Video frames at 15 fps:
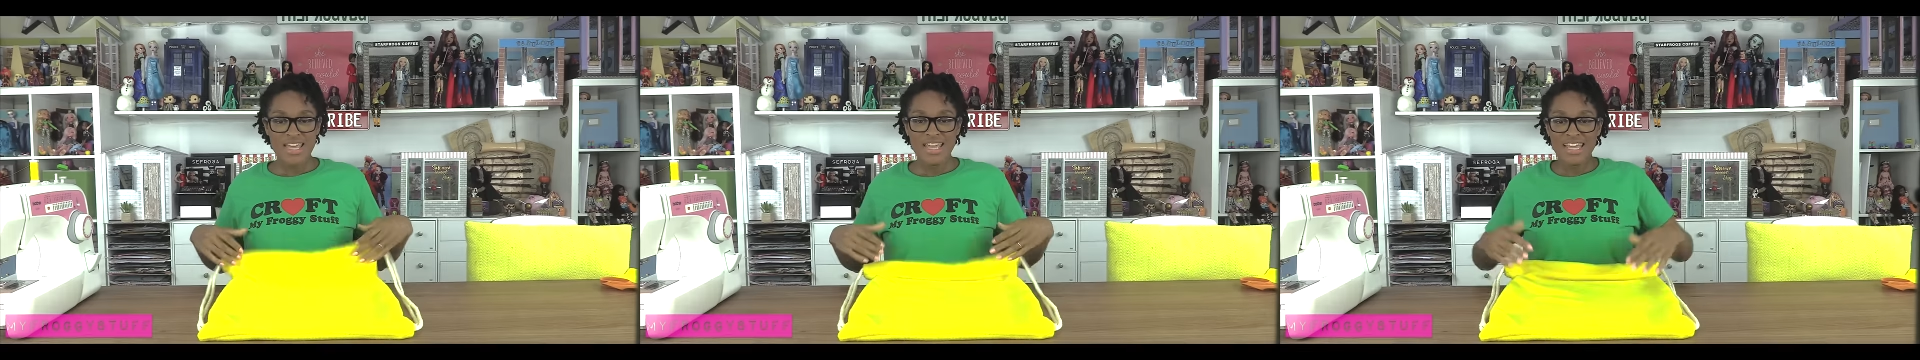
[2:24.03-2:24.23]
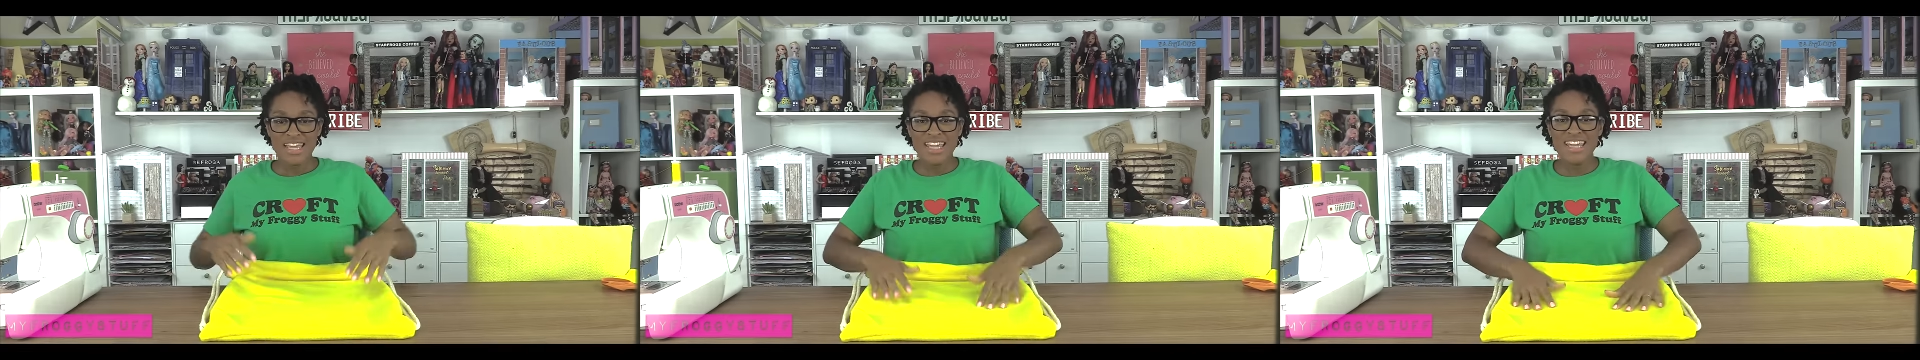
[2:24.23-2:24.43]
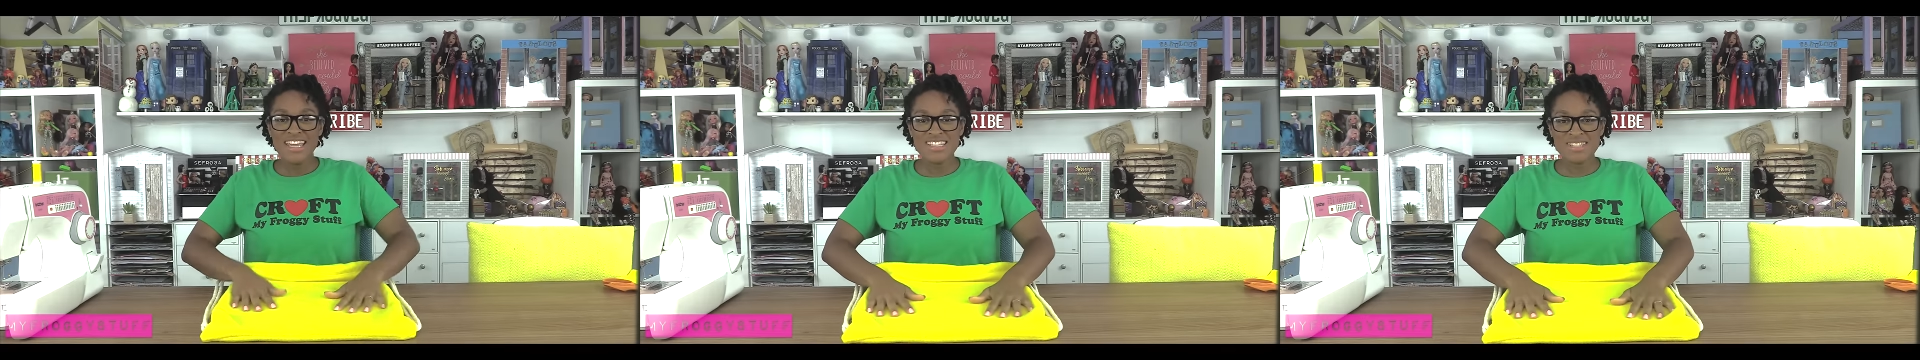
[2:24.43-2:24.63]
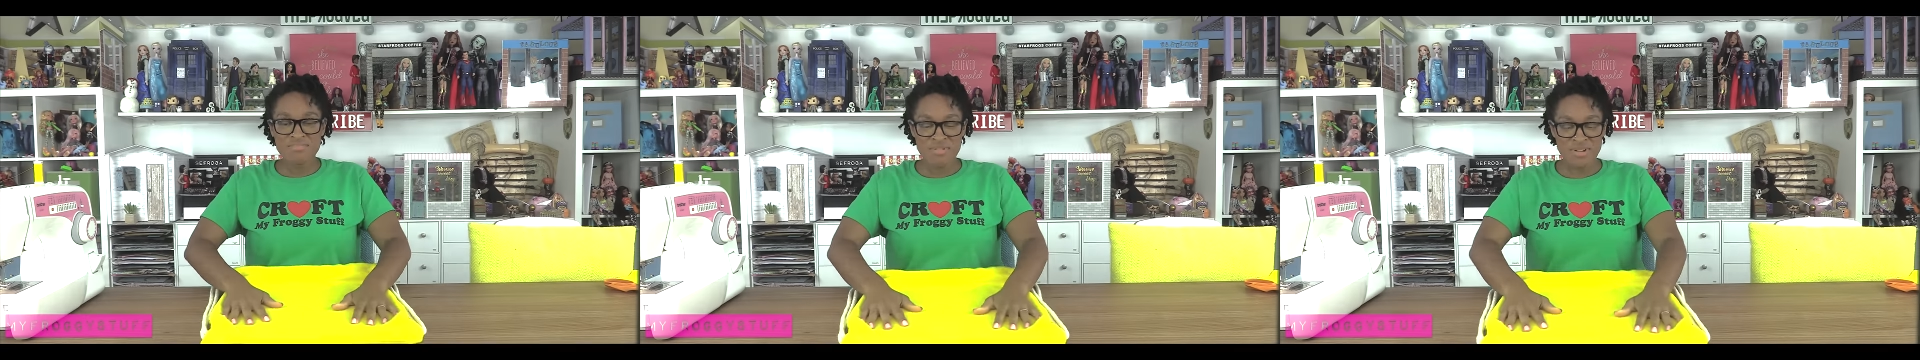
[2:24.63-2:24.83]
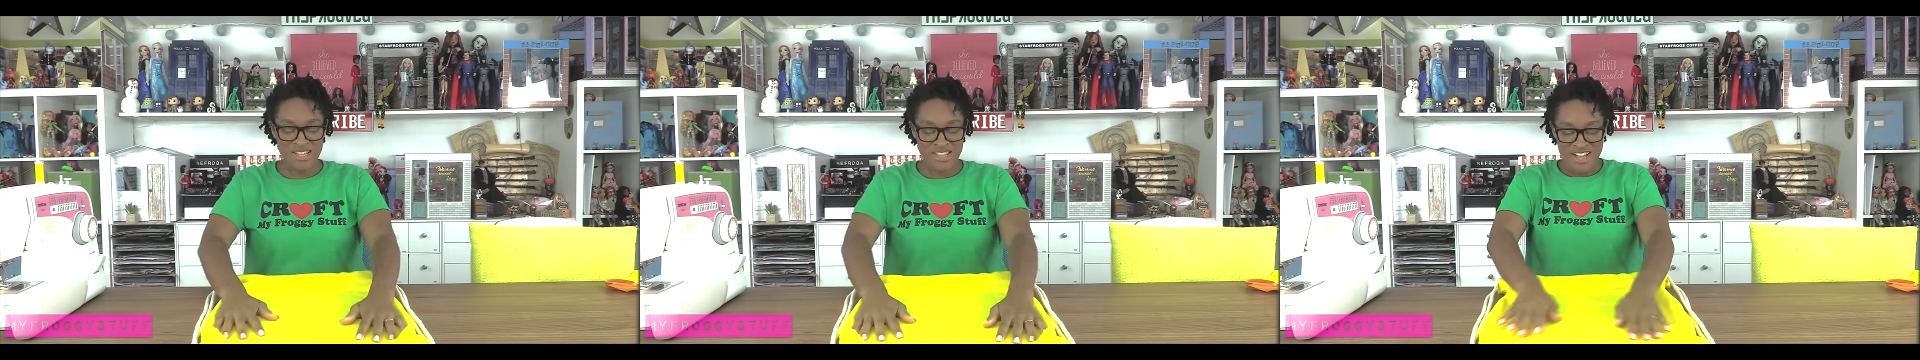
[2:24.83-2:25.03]
It's
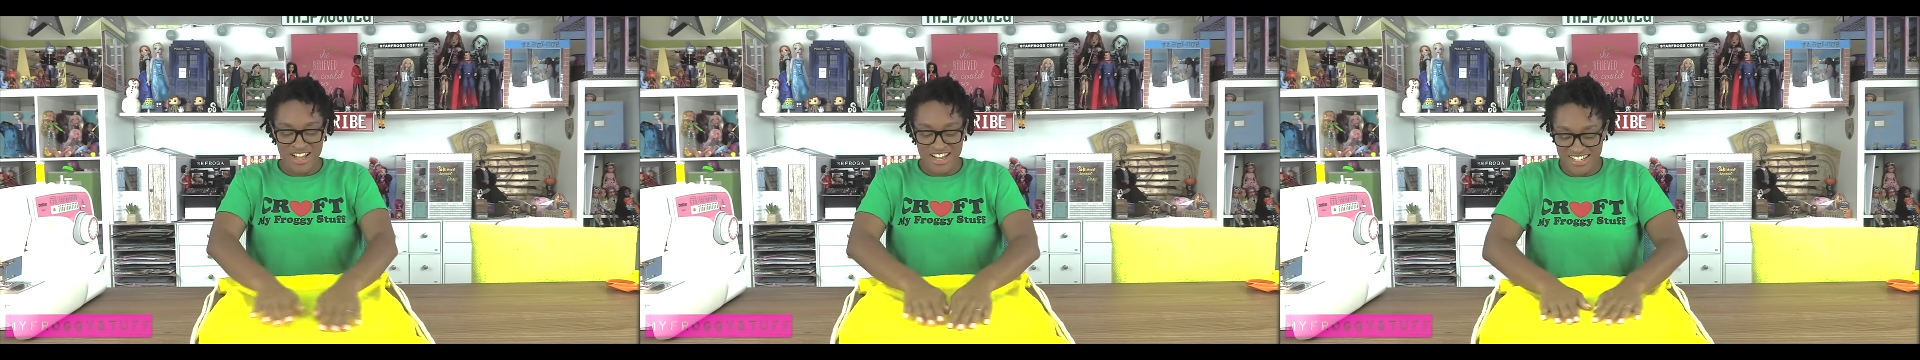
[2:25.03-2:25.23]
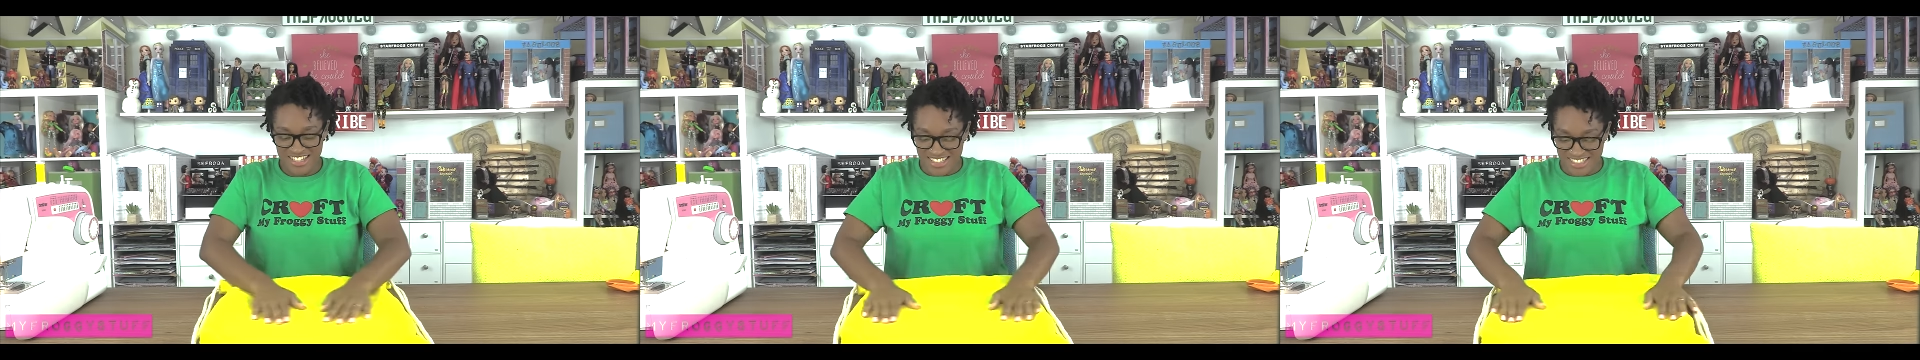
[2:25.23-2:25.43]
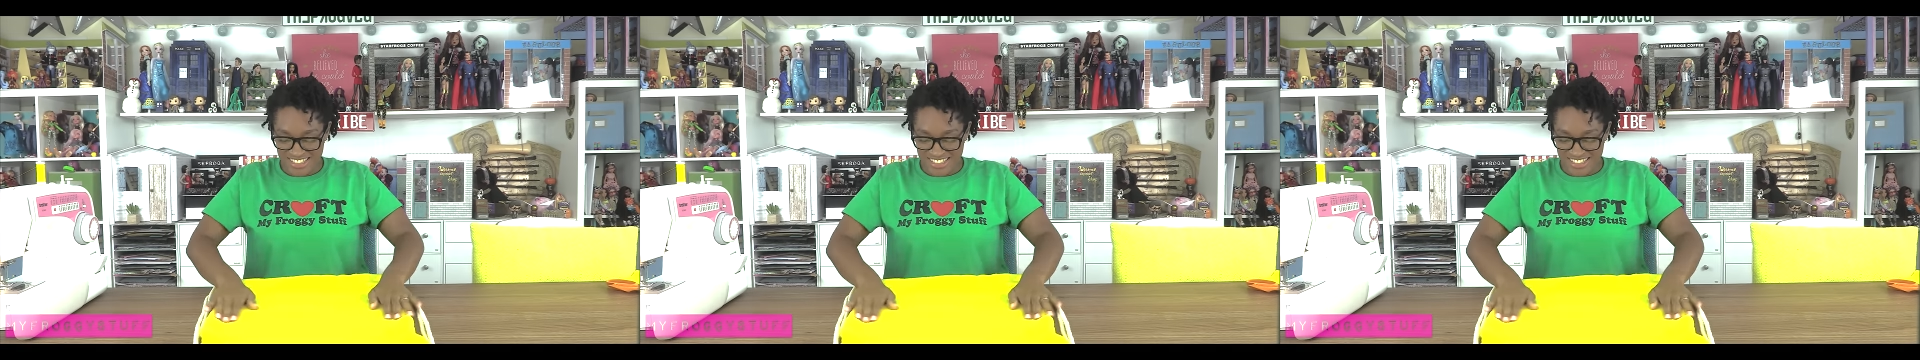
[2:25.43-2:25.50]
pretty long.